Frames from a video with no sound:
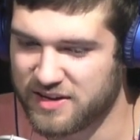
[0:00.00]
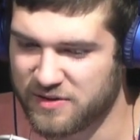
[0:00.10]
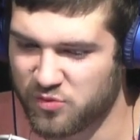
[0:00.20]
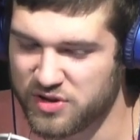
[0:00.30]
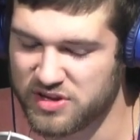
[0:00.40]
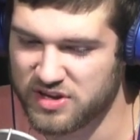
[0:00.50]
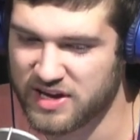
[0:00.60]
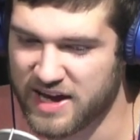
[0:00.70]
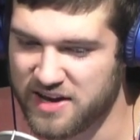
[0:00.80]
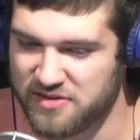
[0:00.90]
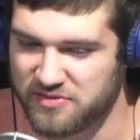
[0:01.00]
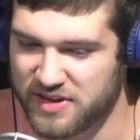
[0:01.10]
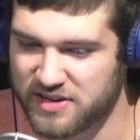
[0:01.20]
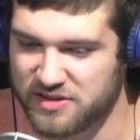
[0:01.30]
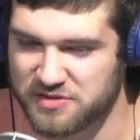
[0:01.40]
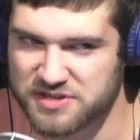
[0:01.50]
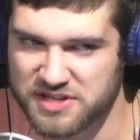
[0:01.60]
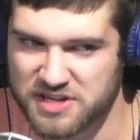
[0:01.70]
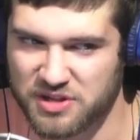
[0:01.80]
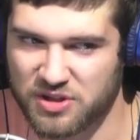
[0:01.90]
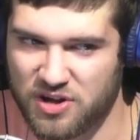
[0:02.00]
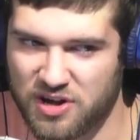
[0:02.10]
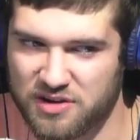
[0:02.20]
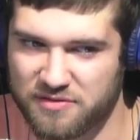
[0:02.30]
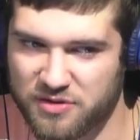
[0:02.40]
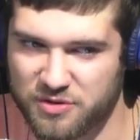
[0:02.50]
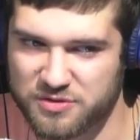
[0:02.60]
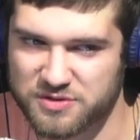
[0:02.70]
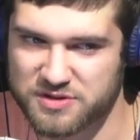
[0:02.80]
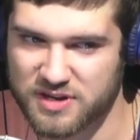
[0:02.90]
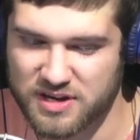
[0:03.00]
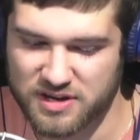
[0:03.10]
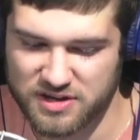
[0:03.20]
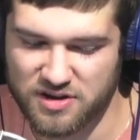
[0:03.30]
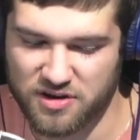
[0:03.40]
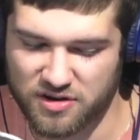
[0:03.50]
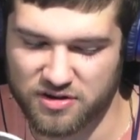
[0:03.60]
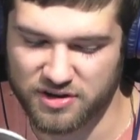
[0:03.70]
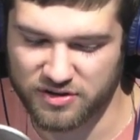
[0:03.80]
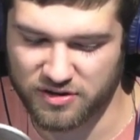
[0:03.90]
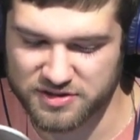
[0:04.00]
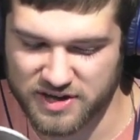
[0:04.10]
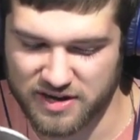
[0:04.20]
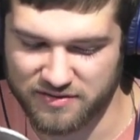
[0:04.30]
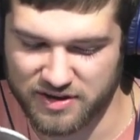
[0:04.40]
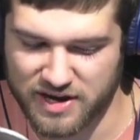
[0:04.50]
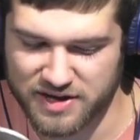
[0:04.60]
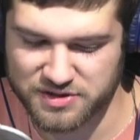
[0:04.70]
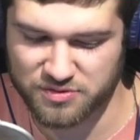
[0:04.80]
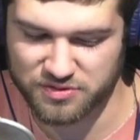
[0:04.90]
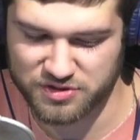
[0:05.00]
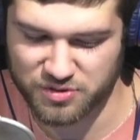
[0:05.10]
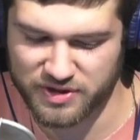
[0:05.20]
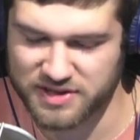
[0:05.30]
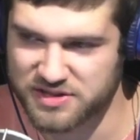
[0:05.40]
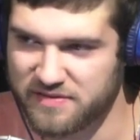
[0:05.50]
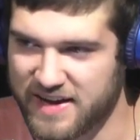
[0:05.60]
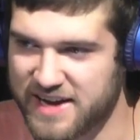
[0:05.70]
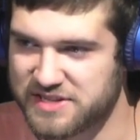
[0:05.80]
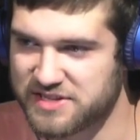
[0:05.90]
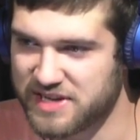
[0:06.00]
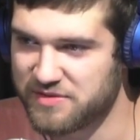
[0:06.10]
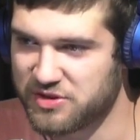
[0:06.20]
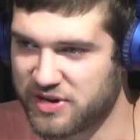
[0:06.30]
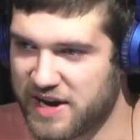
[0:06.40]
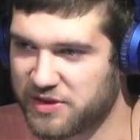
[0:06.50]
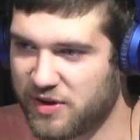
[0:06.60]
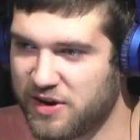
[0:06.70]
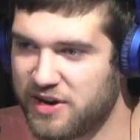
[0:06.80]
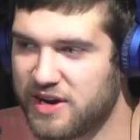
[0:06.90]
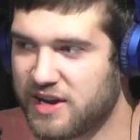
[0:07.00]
When you have, like, you see a lot of those younger adults kind of in high school doing that stuff as a 7th or 8th grader,